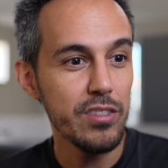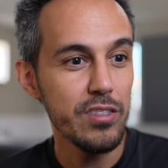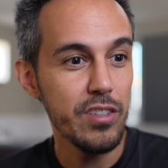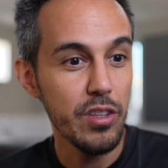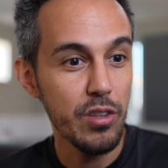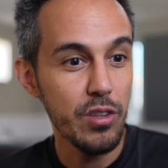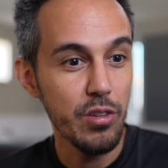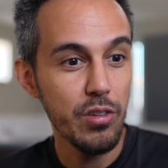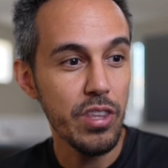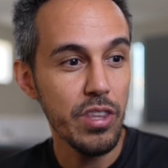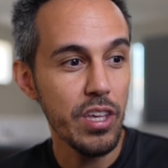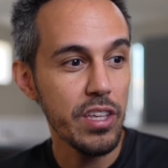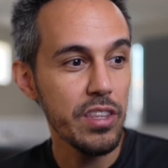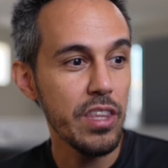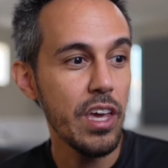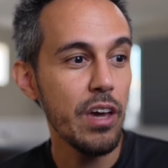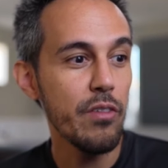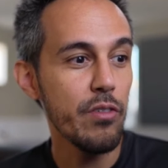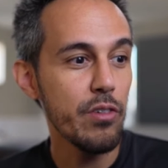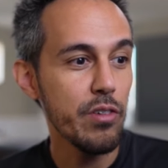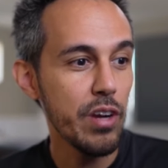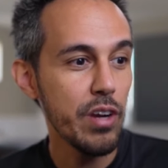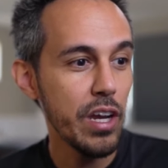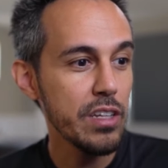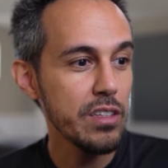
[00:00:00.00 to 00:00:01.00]
I do think they have a
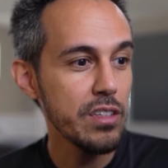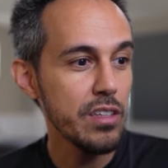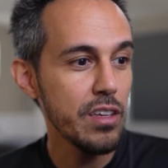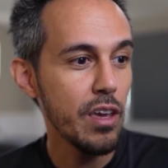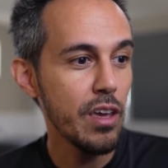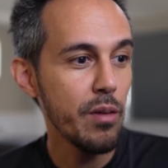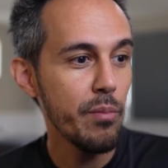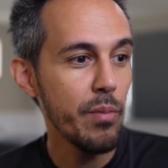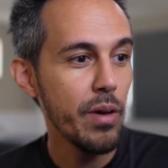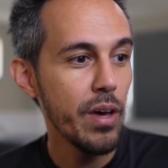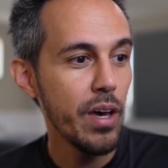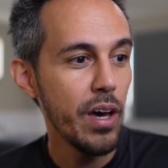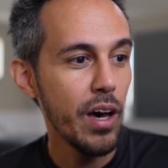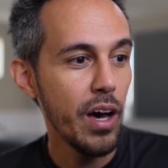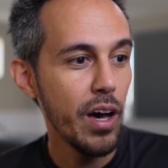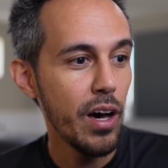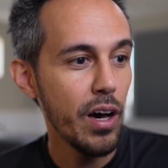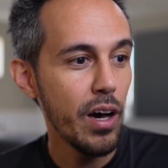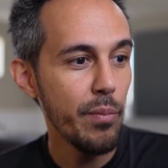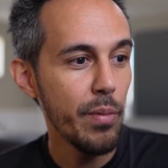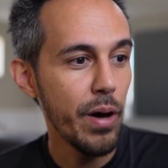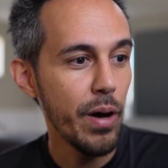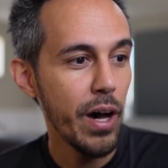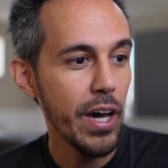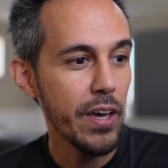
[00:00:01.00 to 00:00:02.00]
great team
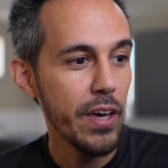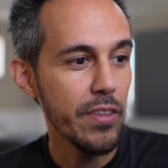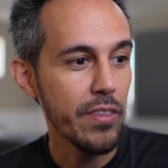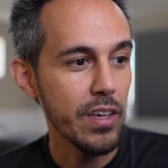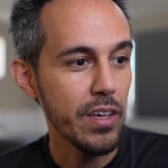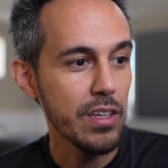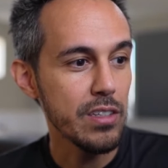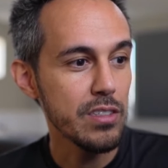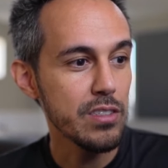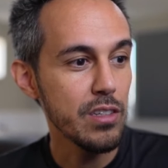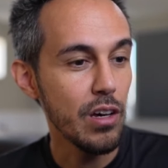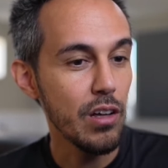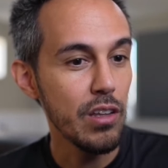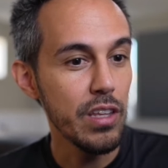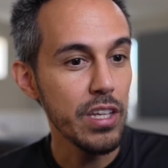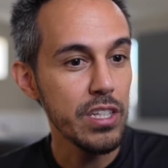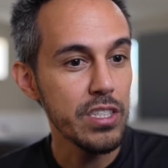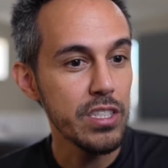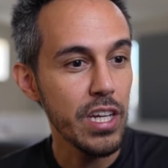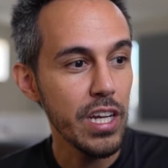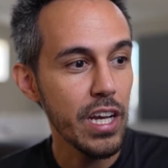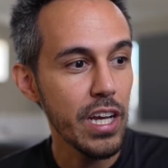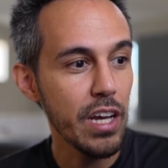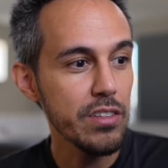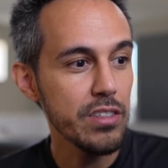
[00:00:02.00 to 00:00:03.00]
behind this. So let's
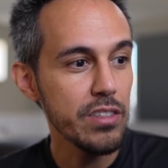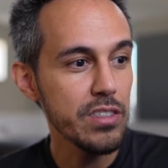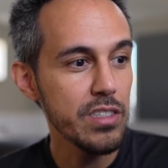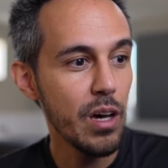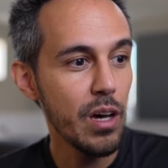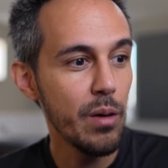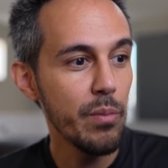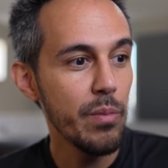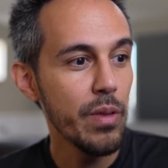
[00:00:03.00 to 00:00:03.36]
check out some